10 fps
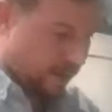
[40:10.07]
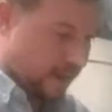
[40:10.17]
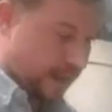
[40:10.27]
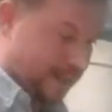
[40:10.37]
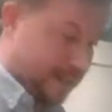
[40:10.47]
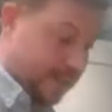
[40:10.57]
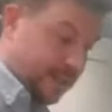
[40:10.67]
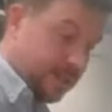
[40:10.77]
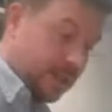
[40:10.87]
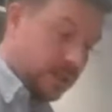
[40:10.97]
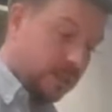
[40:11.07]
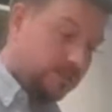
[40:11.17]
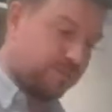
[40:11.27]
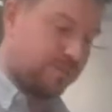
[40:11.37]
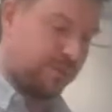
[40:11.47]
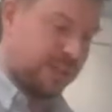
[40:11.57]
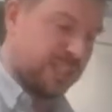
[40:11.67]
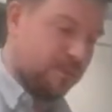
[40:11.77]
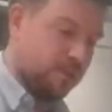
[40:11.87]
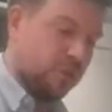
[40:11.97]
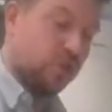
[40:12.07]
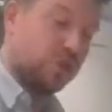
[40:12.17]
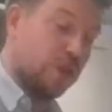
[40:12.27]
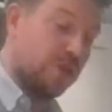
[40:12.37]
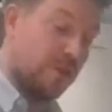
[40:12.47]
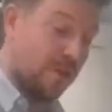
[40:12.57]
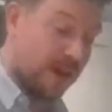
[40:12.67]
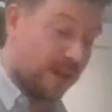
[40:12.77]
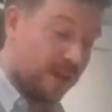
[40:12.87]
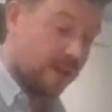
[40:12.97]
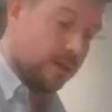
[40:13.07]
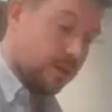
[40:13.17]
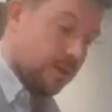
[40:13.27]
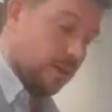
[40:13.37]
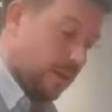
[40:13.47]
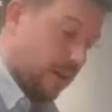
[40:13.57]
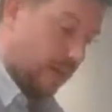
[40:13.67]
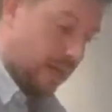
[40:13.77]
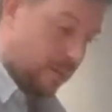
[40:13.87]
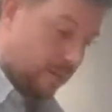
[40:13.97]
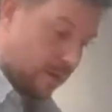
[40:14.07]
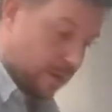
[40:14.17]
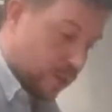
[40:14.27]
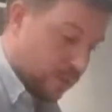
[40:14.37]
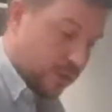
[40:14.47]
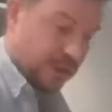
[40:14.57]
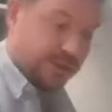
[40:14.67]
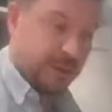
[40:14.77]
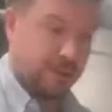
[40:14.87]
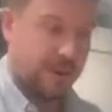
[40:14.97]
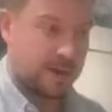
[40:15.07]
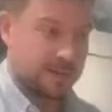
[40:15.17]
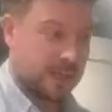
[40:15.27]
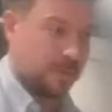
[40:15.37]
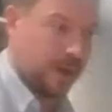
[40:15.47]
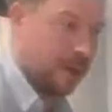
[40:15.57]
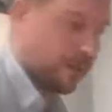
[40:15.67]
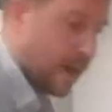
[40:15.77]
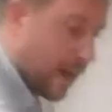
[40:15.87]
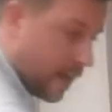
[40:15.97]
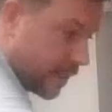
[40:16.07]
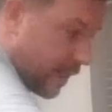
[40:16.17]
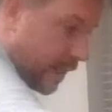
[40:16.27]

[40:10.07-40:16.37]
that is still pretty much just over rare. So I'm going to just flip it around a little bit. I'm going to add a